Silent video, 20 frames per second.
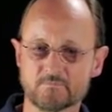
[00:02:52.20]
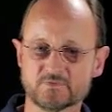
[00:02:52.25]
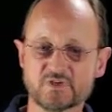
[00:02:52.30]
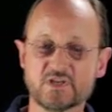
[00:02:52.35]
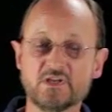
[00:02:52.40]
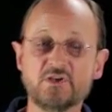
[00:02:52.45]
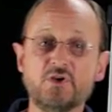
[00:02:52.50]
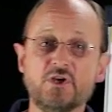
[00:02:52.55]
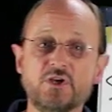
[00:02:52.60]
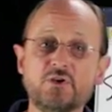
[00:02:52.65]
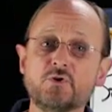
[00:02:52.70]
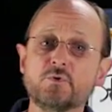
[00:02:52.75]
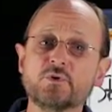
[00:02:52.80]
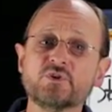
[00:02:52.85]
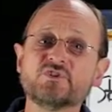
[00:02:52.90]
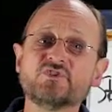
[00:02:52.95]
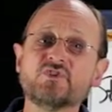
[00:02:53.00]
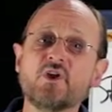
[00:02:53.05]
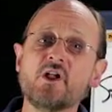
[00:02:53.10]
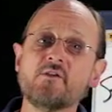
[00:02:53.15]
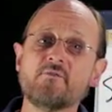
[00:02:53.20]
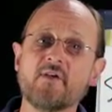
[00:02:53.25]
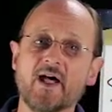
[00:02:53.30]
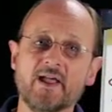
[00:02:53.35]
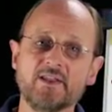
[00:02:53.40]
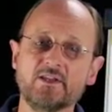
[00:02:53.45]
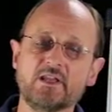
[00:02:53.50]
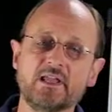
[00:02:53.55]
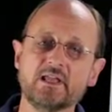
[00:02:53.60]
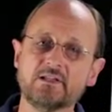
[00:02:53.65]
So you do, you do a
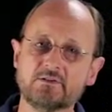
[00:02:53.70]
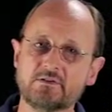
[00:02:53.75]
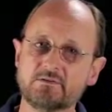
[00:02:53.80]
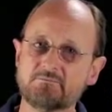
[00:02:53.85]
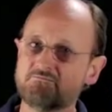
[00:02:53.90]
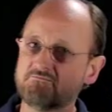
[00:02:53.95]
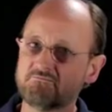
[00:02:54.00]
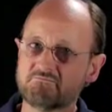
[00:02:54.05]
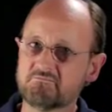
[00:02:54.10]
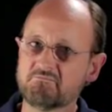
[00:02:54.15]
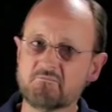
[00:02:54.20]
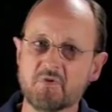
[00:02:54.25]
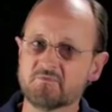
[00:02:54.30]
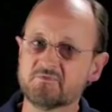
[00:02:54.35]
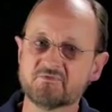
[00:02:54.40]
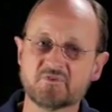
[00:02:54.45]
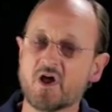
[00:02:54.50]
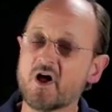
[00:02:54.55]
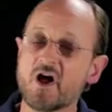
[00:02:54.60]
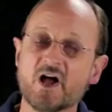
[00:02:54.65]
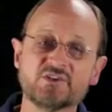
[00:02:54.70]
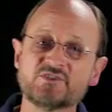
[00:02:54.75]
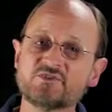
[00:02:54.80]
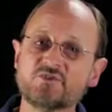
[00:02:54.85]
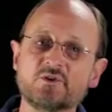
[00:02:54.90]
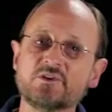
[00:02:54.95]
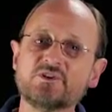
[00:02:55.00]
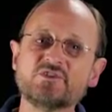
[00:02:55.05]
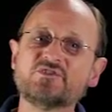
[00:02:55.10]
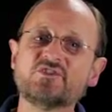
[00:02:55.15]
survey, you get high
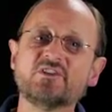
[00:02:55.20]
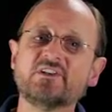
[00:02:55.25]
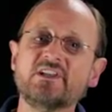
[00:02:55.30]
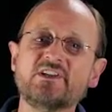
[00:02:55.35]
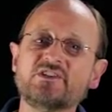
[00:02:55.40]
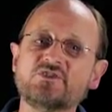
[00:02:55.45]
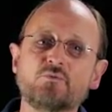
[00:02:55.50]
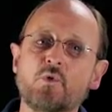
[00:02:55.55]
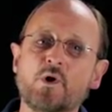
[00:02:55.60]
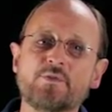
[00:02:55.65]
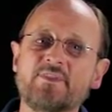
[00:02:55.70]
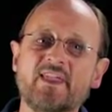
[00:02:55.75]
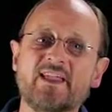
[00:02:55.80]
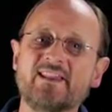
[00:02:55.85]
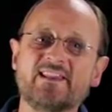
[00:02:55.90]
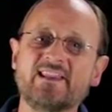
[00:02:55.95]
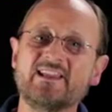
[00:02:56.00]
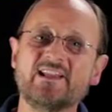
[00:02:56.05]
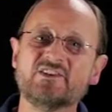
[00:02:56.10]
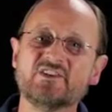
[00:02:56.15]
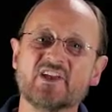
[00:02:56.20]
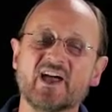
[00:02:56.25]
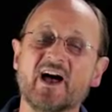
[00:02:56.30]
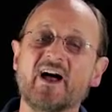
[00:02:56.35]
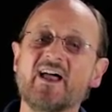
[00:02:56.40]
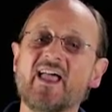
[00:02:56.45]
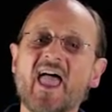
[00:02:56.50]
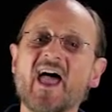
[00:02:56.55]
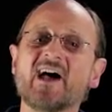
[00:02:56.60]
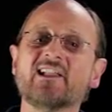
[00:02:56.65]
schoolers to list what their needs
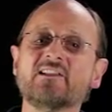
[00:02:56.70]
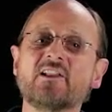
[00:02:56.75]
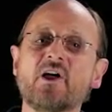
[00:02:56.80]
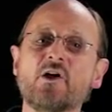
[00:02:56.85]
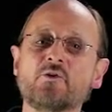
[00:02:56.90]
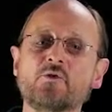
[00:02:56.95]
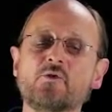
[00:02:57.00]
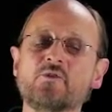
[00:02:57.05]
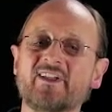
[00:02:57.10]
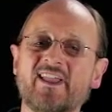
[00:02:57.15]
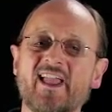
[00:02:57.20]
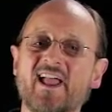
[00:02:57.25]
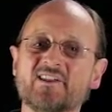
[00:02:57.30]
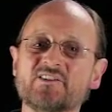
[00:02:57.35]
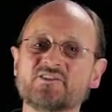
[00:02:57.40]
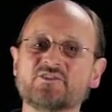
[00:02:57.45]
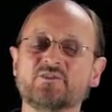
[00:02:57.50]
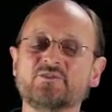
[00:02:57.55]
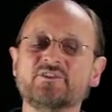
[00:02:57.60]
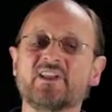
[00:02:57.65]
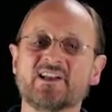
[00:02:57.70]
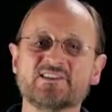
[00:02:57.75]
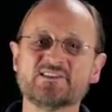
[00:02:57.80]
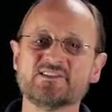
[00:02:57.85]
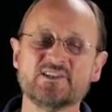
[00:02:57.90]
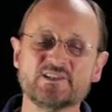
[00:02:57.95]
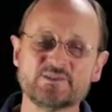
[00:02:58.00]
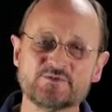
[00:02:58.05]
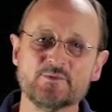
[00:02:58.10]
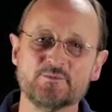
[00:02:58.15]
are. Our local council
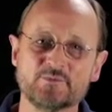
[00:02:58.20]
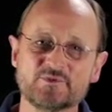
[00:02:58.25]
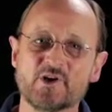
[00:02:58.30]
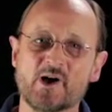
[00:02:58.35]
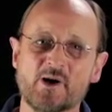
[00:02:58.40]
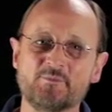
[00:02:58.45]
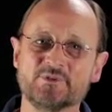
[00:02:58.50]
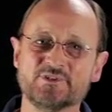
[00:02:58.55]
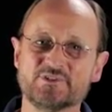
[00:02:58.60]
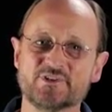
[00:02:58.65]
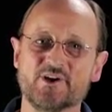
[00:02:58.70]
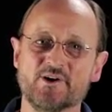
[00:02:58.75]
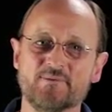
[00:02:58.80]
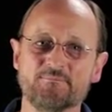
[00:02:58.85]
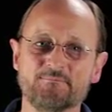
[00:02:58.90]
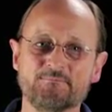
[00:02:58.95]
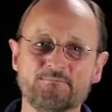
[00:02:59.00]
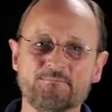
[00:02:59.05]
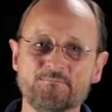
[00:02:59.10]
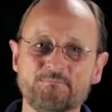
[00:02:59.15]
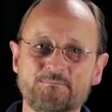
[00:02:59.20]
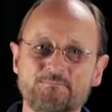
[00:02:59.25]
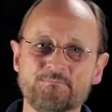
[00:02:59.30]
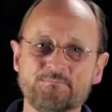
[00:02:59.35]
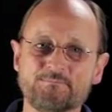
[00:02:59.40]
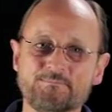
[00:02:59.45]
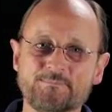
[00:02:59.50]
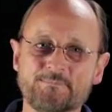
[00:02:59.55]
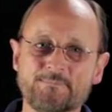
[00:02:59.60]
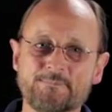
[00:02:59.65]
does this from time to time.
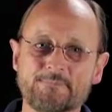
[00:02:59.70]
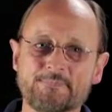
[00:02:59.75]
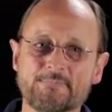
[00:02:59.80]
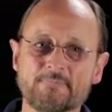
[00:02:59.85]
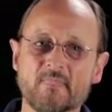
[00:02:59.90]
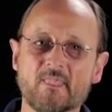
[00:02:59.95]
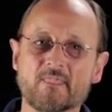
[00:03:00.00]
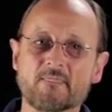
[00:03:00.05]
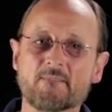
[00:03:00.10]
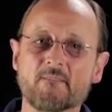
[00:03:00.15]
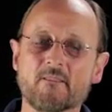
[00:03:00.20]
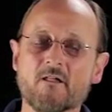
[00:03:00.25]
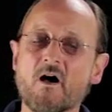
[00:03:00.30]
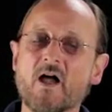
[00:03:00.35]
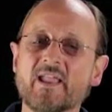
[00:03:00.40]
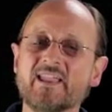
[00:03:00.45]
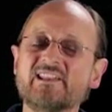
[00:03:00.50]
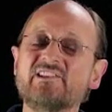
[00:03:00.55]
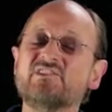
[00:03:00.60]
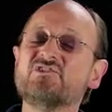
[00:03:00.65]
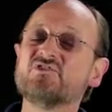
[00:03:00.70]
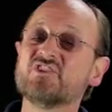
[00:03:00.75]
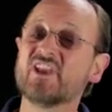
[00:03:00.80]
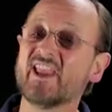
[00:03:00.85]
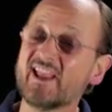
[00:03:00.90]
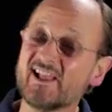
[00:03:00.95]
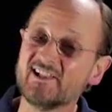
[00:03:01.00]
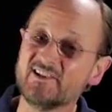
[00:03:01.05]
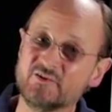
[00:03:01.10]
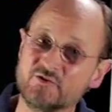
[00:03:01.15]
I can
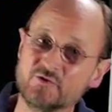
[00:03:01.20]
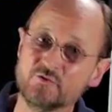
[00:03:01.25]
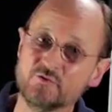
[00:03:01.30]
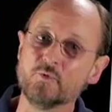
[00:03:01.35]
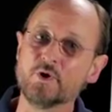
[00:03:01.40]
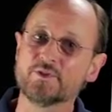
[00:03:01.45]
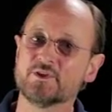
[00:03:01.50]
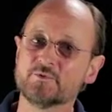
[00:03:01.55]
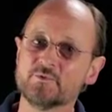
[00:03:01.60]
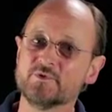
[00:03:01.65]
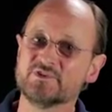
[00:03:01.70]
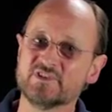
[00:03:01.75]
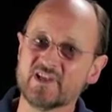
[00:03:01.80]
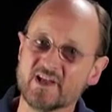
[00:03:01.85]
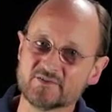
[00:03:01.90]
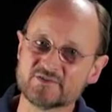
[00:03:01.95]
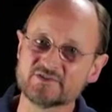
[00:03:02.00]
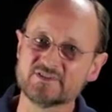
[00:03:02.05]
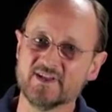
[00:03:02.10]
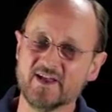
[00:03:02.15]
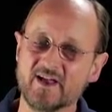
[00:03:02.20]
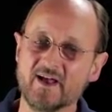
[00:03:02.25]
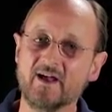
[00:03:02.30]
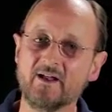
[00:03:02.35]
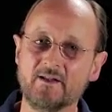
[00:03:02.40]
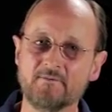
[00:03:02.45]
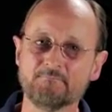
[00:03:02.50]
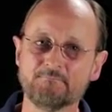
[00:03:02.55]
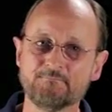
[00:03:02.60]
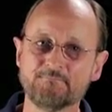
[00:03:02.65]
tell what the results
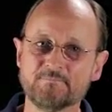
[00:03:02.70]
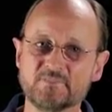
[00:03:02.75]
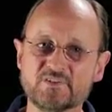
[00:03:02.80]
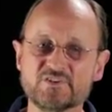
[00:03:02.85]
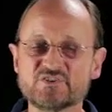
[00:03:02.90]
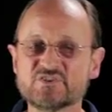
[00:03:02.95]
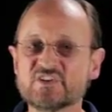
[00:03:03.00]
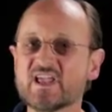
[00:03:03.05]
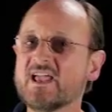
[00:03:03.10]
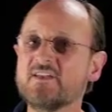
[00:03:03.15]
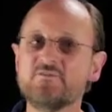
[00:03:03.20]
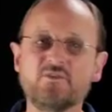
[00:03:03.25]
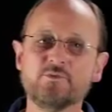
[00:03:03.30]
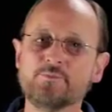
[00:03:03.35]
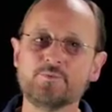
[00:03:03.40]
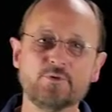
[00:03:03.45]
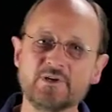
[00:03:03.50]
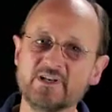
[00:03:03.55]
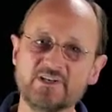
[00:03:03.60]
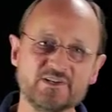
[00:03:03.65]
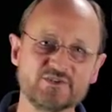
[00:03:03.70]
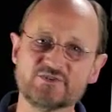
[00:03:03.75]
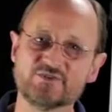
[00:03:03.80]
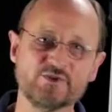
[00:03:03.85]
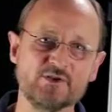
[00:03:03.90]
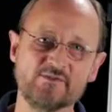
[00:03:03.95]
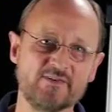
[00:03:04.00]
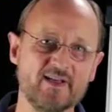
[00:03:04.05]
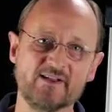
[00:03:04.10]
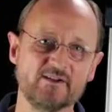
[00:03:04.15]
are to save you putting the
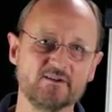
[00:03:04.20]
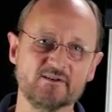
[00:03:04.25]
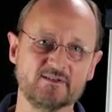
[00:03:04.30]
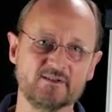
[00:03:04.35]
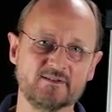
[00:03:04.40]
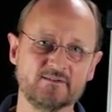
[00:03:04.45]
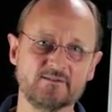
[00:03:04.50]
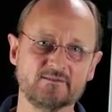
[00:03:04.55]
survey on.